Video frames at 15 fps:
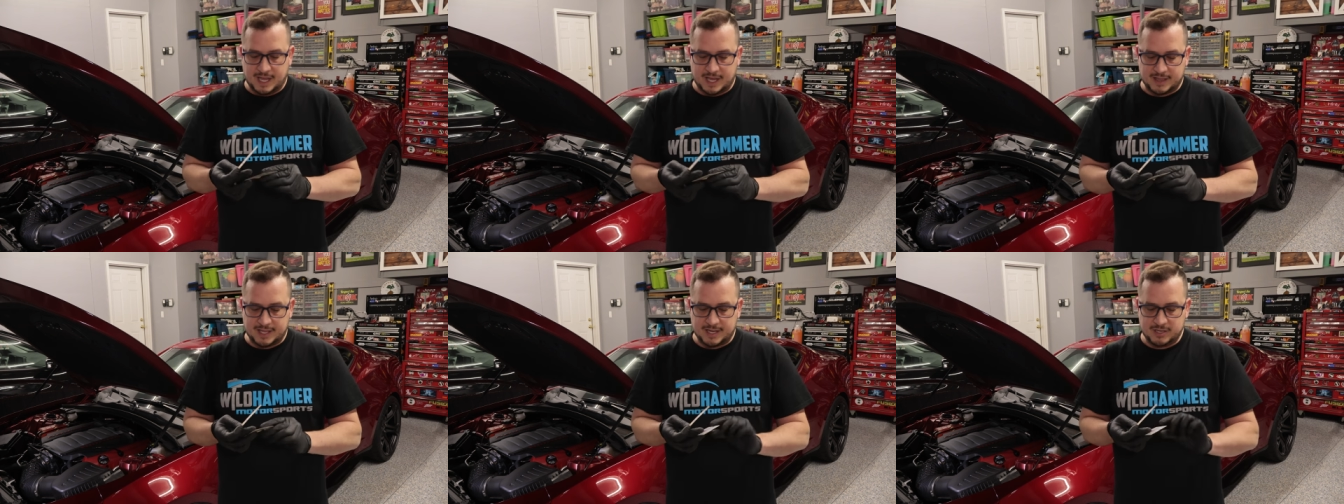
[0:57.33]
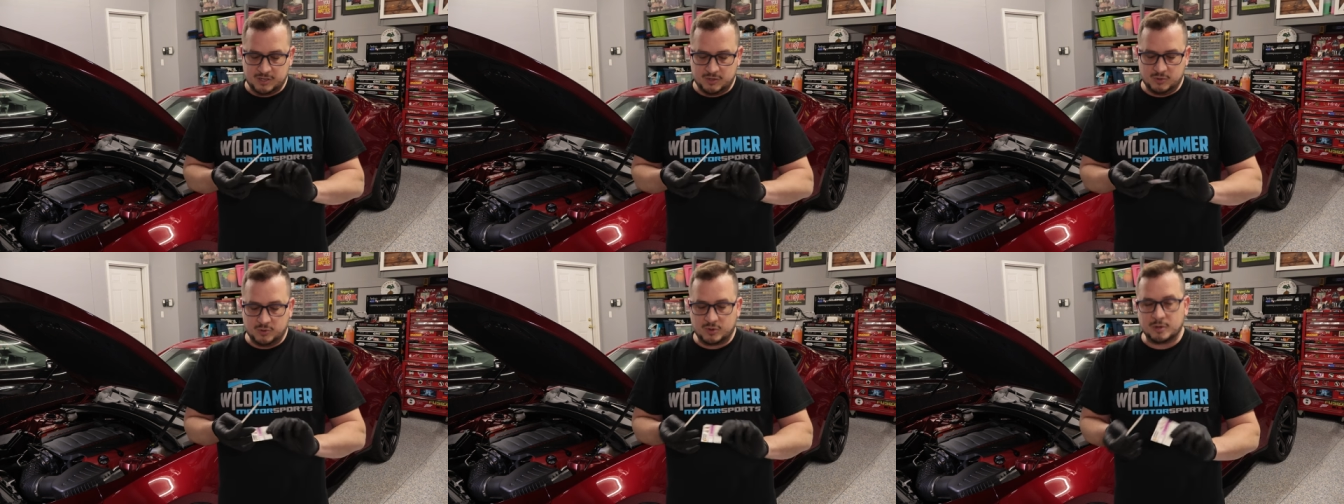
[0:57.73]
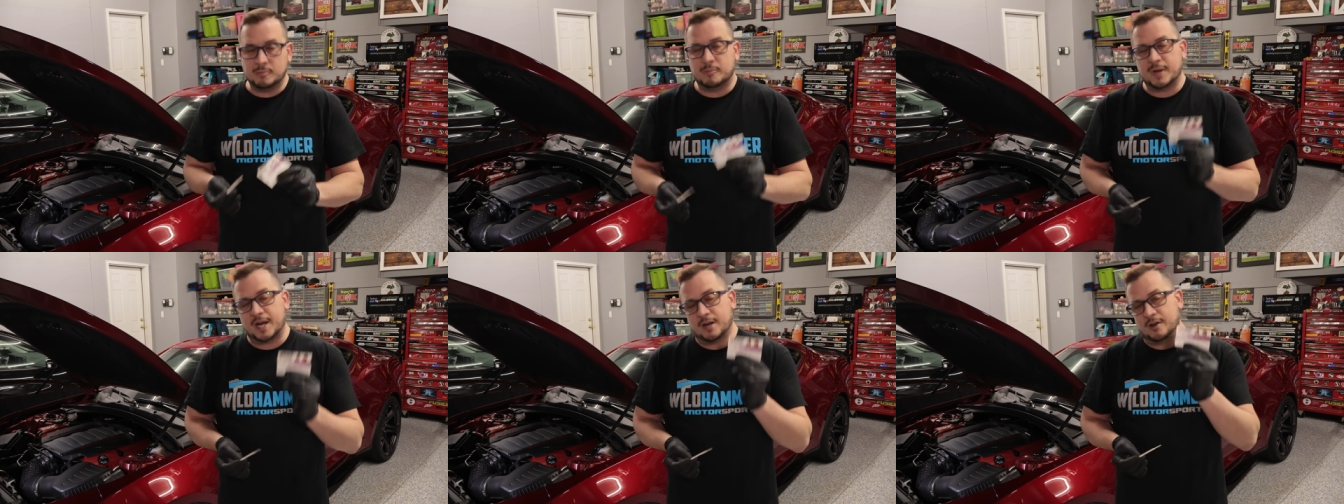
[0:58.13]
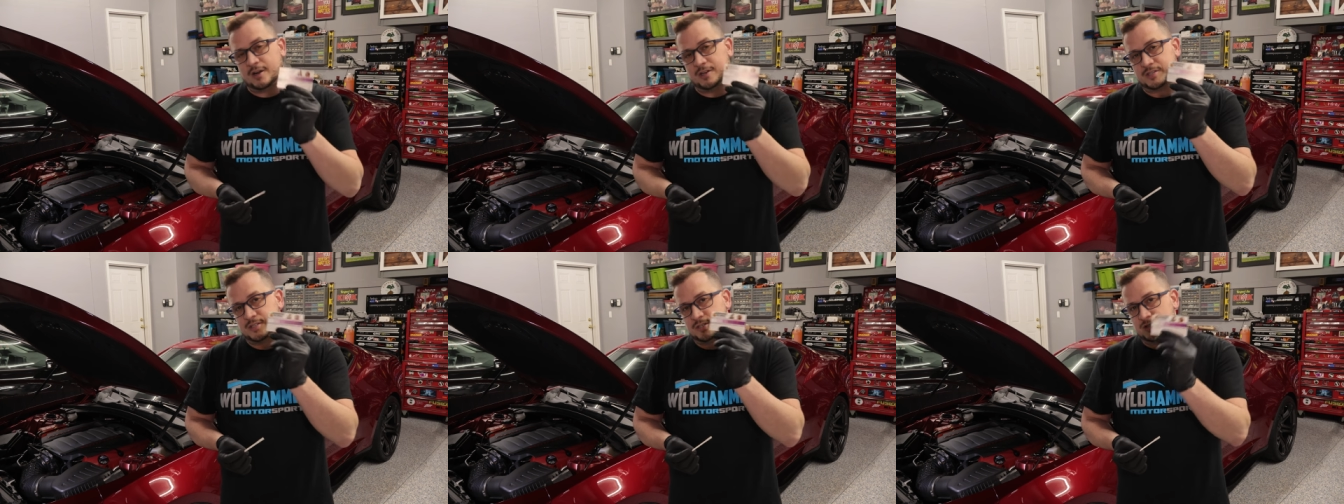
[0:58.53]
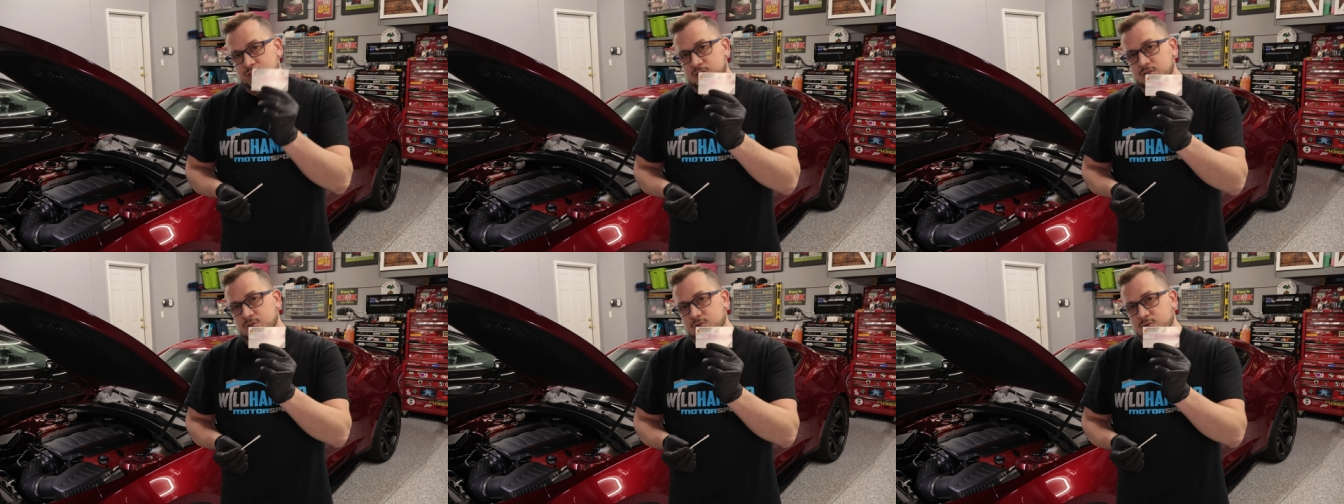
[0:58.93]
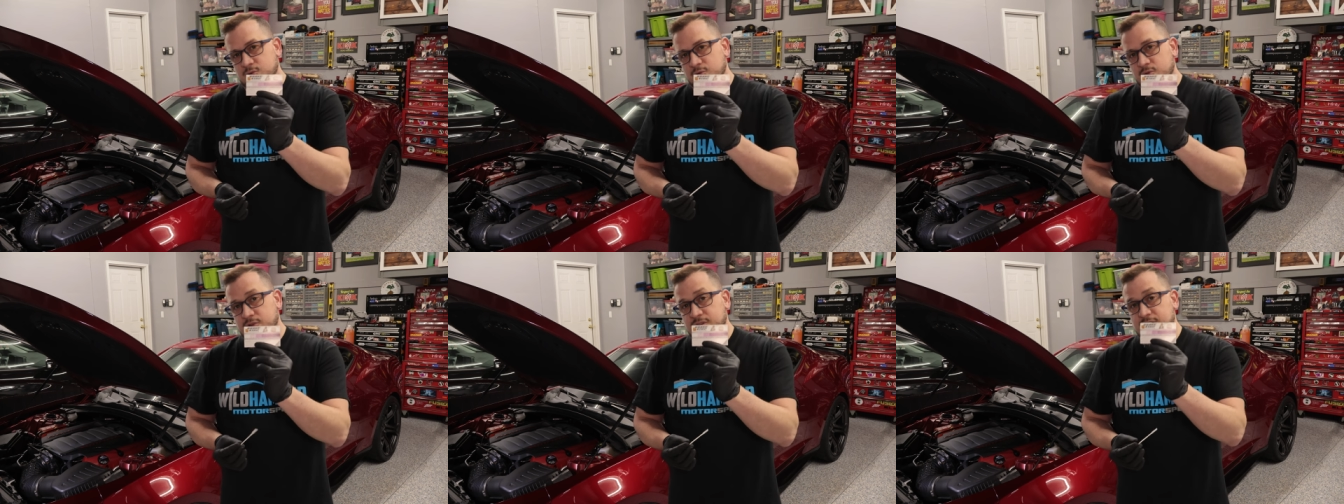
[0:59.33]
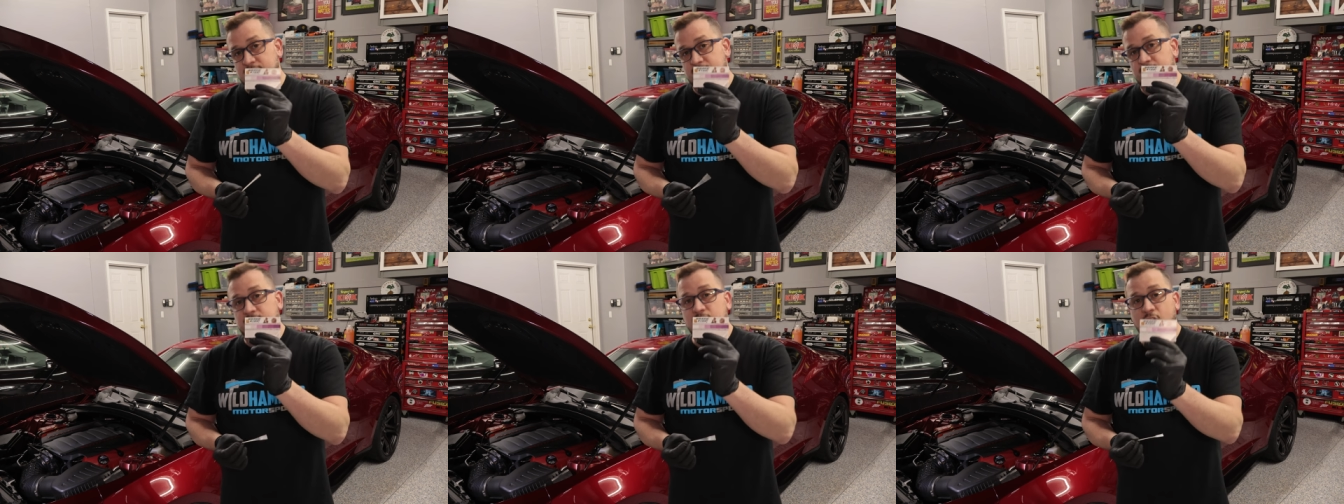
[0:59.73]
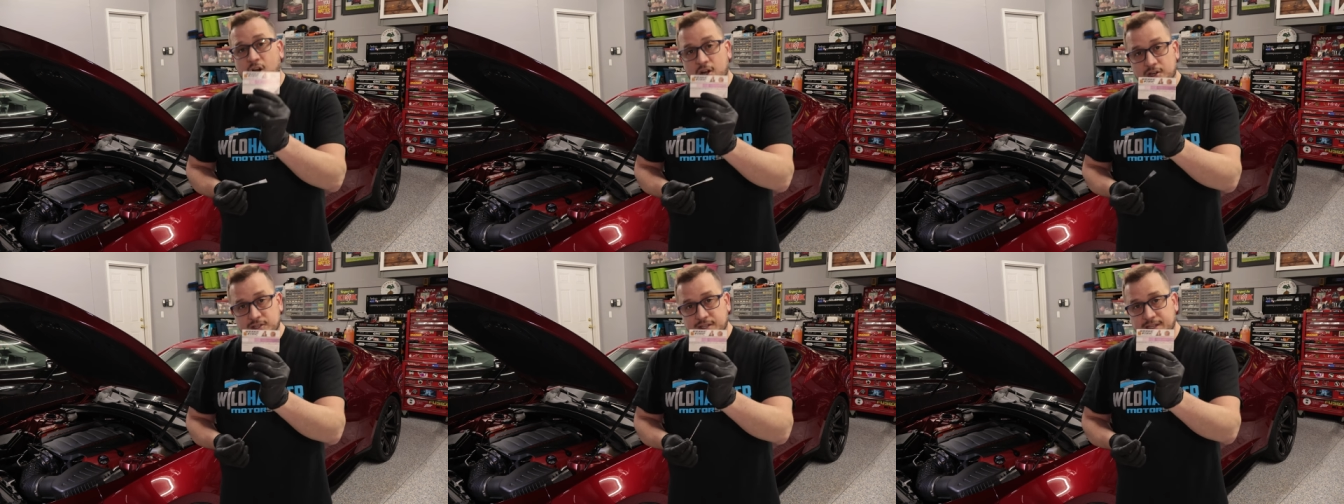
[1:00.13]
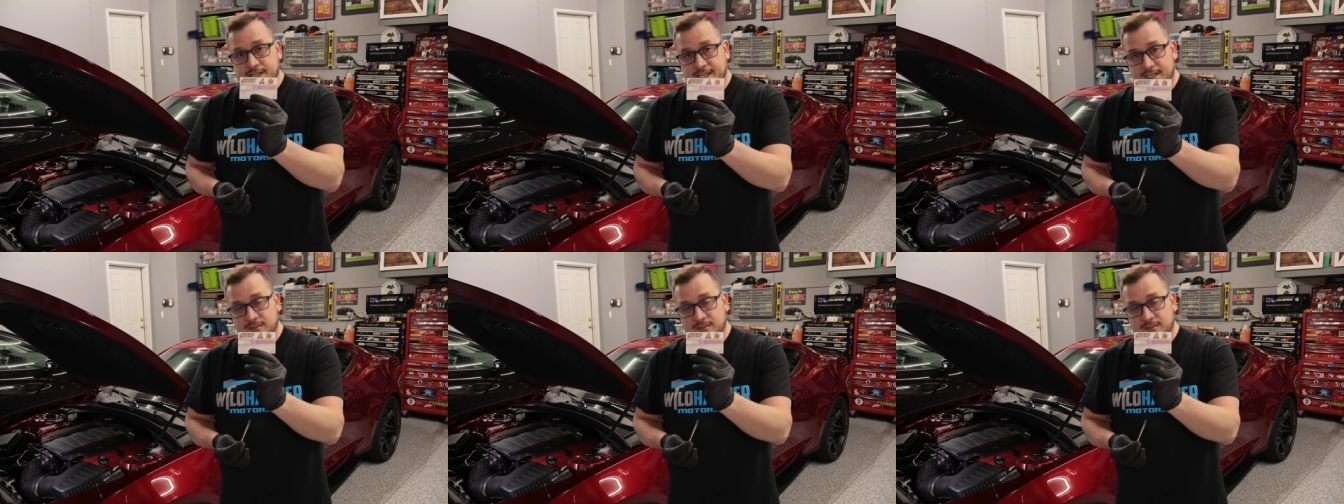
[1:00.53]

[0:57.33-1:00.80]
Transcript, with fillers: and then you compare it to the card that they